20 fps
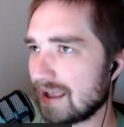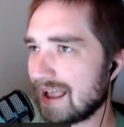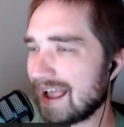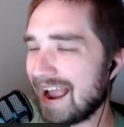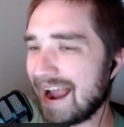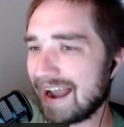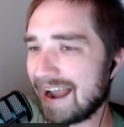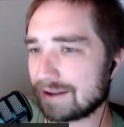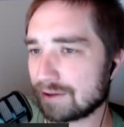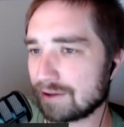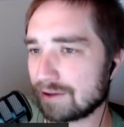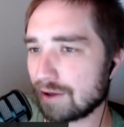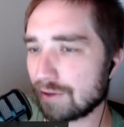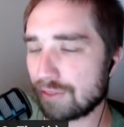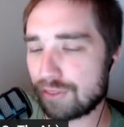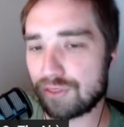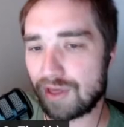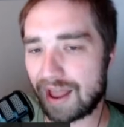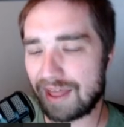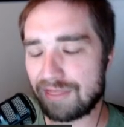had
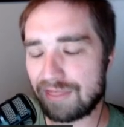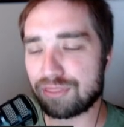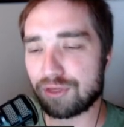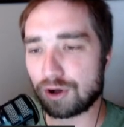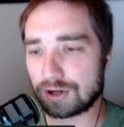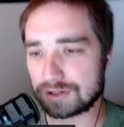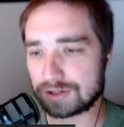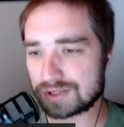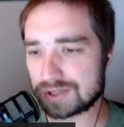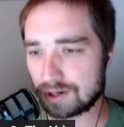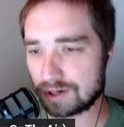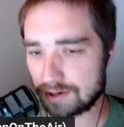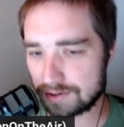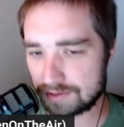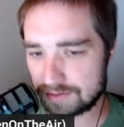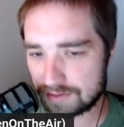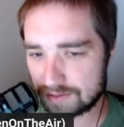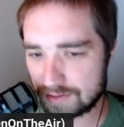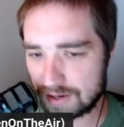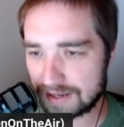had thoughts
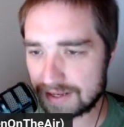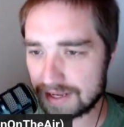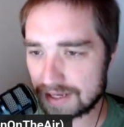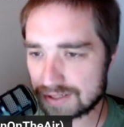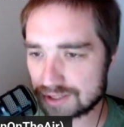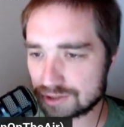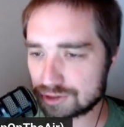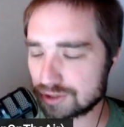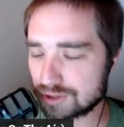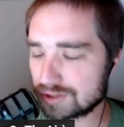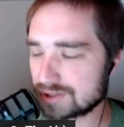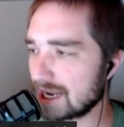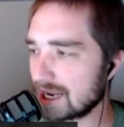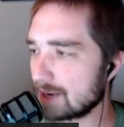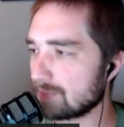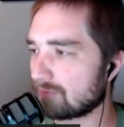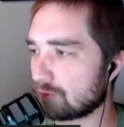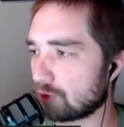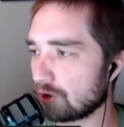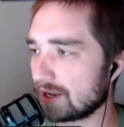on, I guess I should
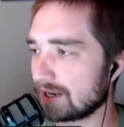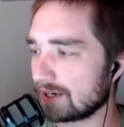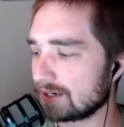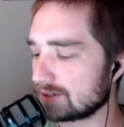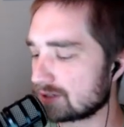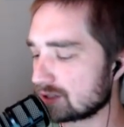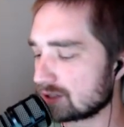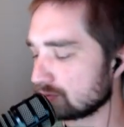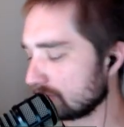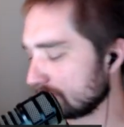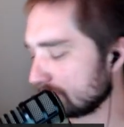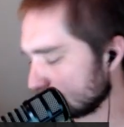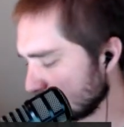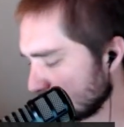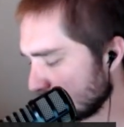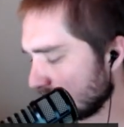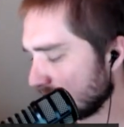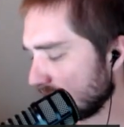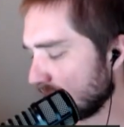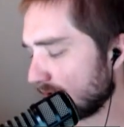say, before I get into it,
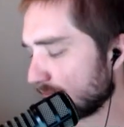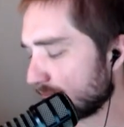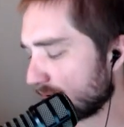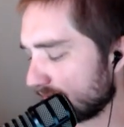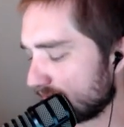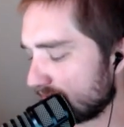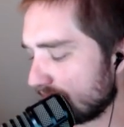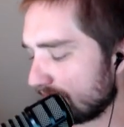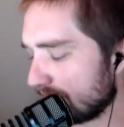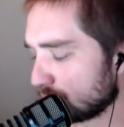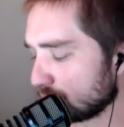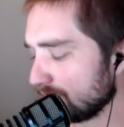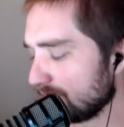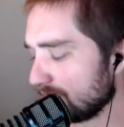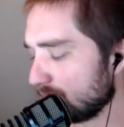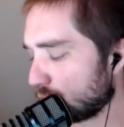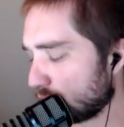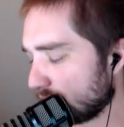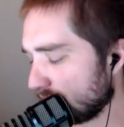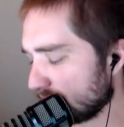but I've never
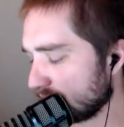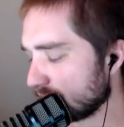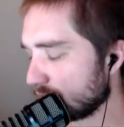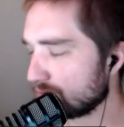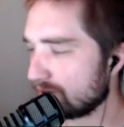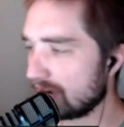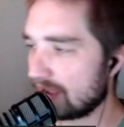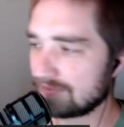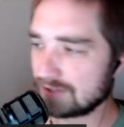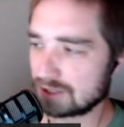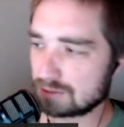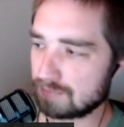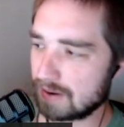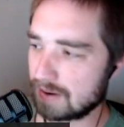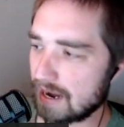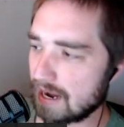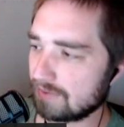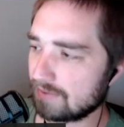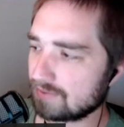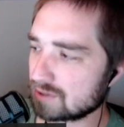really wanted to go down this
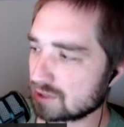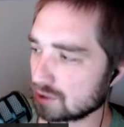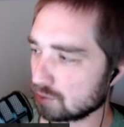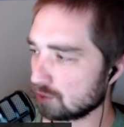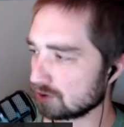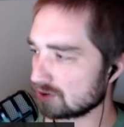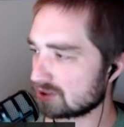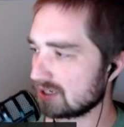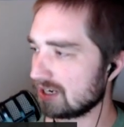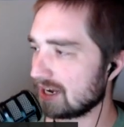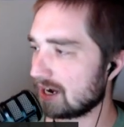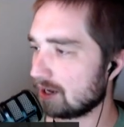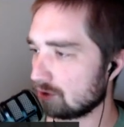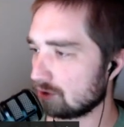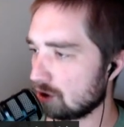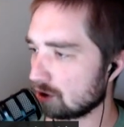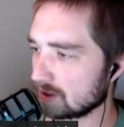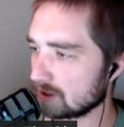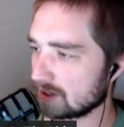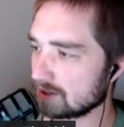path. So we'll see how
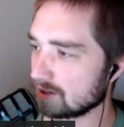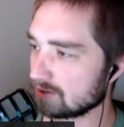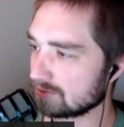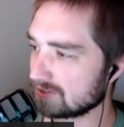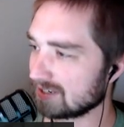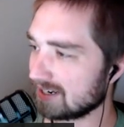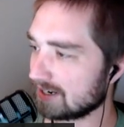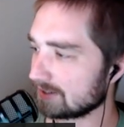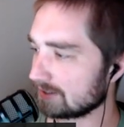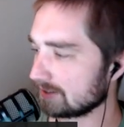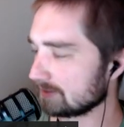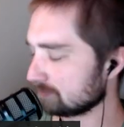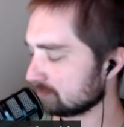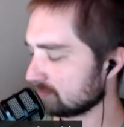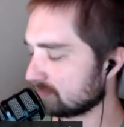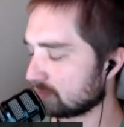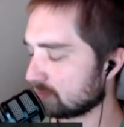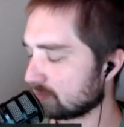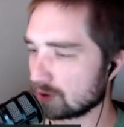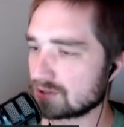long I go down it
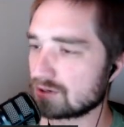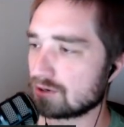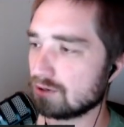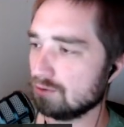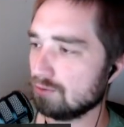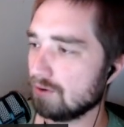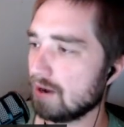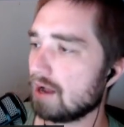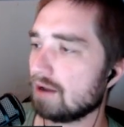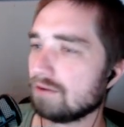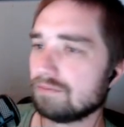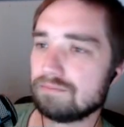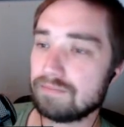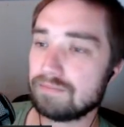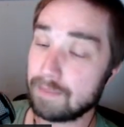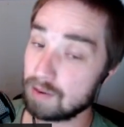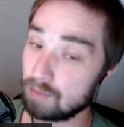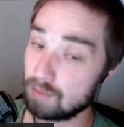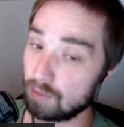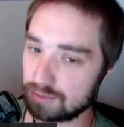before I turn around.
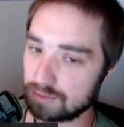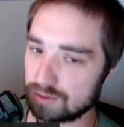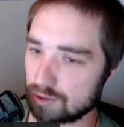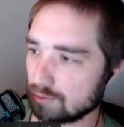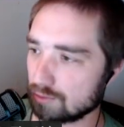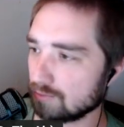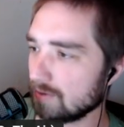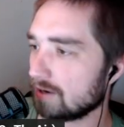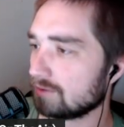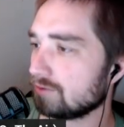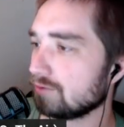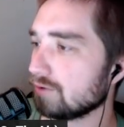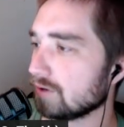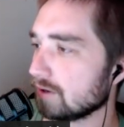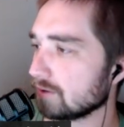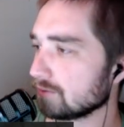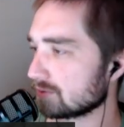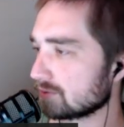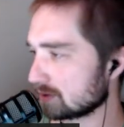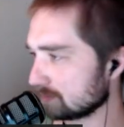Maybe I won't turn around. Who
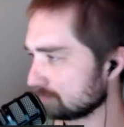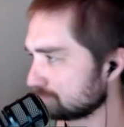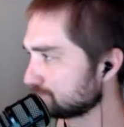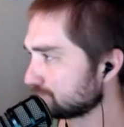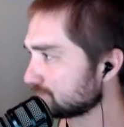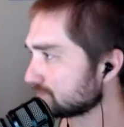knows?